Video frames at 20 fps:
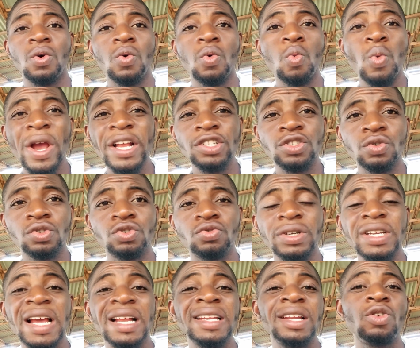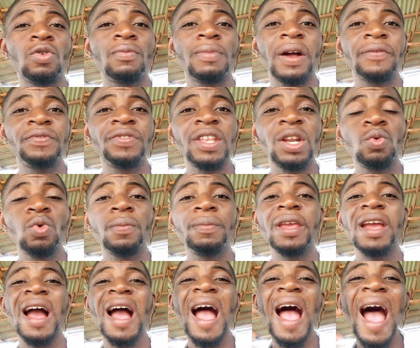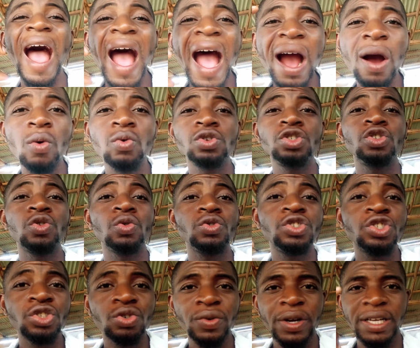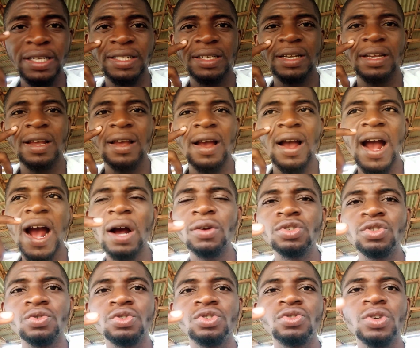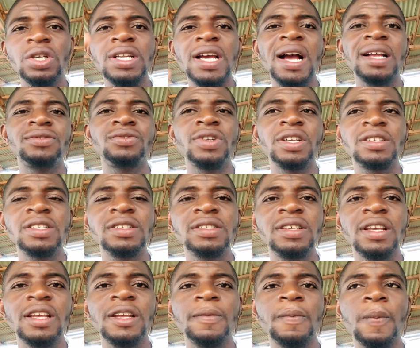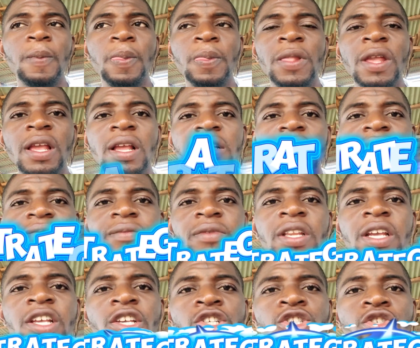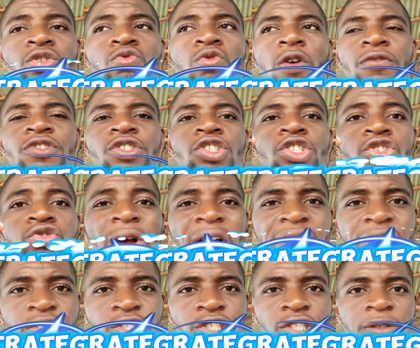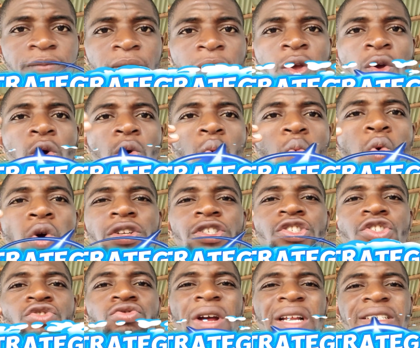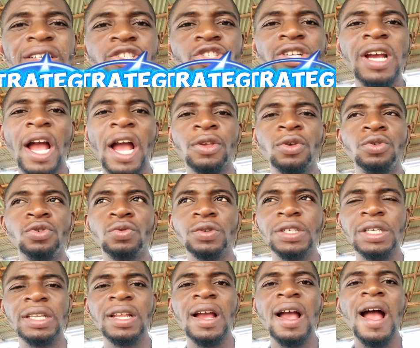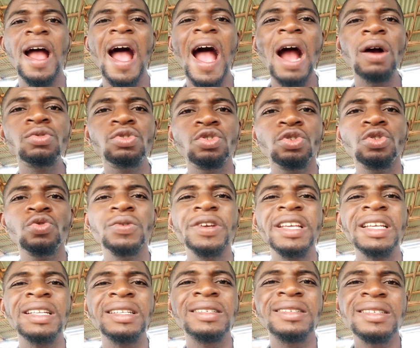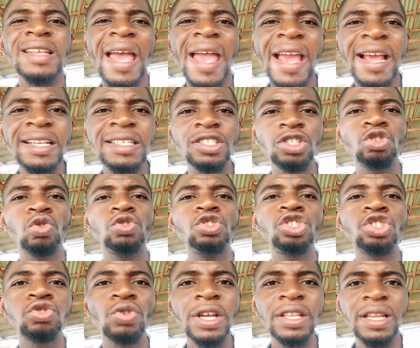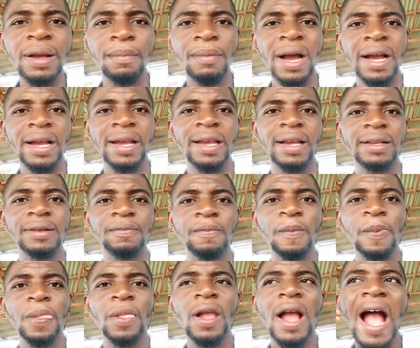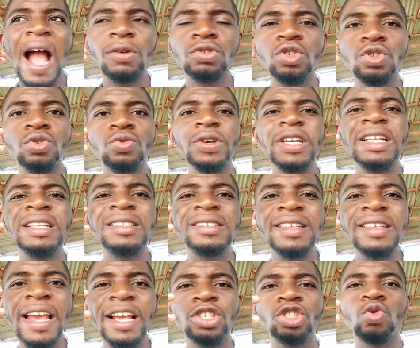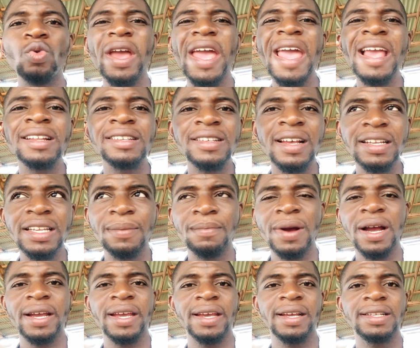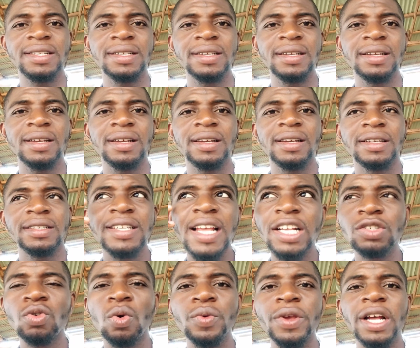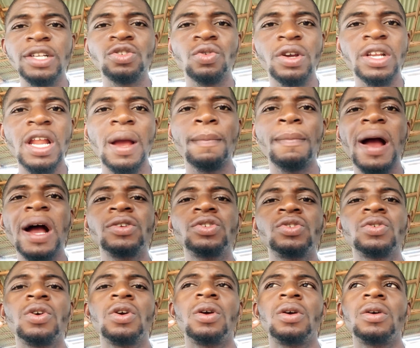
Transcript: when to trade, and then number three will be how to trade. How to trade addresses the issue of strategy. What strategy are you using? How do you intend to trade the market? How do you intend to enter the market? That's what we are talking about.